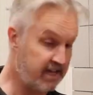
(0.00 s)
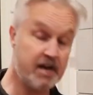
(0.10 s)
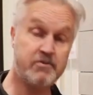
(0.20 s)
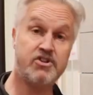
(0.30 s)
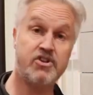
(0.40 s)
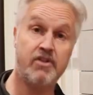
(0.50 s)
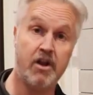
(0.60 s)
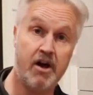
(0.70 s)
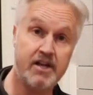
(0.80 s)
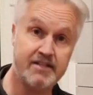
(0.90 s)
Get them to turn the
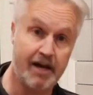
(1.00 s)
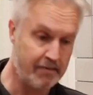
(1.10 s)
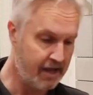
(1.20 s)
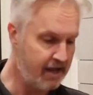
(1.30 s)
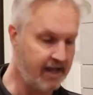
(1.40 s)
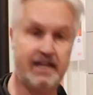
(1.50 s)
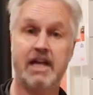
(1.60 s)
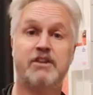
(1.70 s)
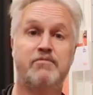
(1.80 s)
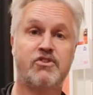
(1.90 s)
lights up and get
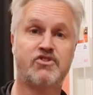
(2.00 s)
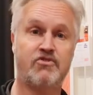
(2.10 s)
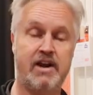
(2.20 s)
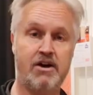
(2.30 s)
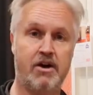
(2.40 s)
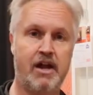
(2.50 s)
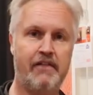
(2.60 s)
them to put the screen on,